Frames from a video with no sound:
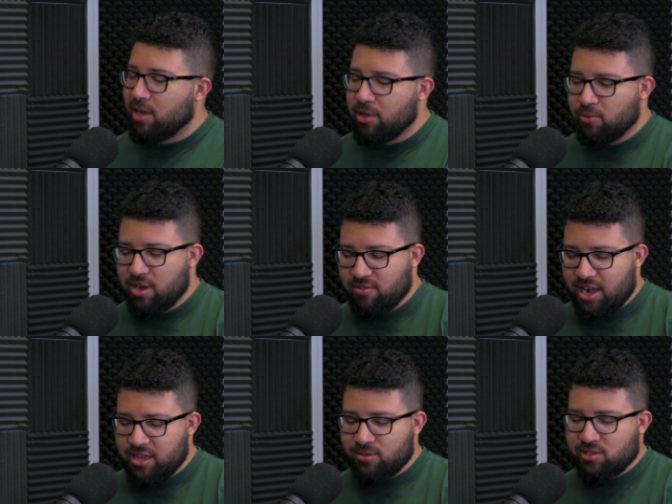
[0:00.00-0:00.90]
I mean, when
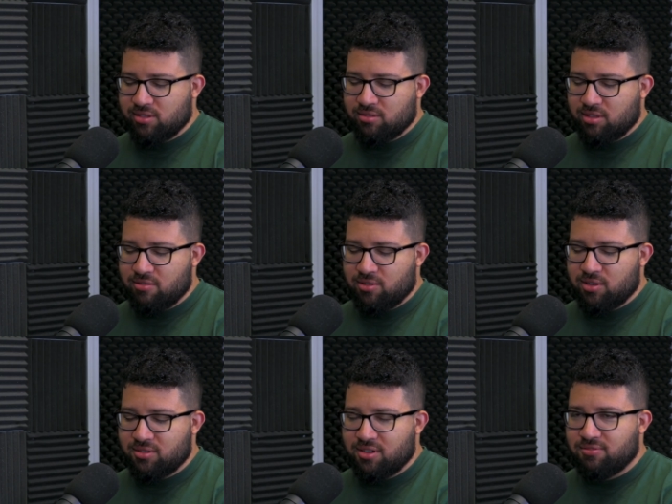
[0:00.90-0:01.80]
I used to live
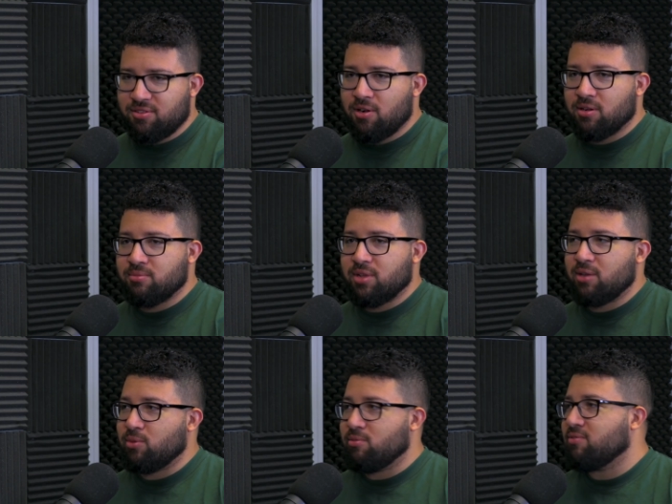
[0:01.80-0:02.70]
on a farm,
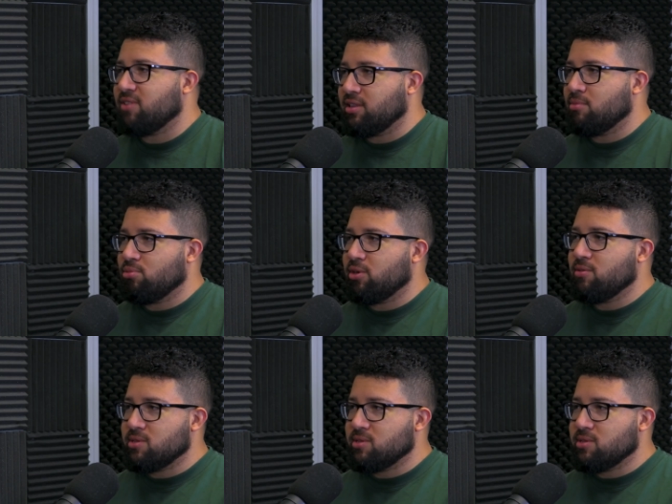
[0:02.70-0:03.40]
and we would find them pretty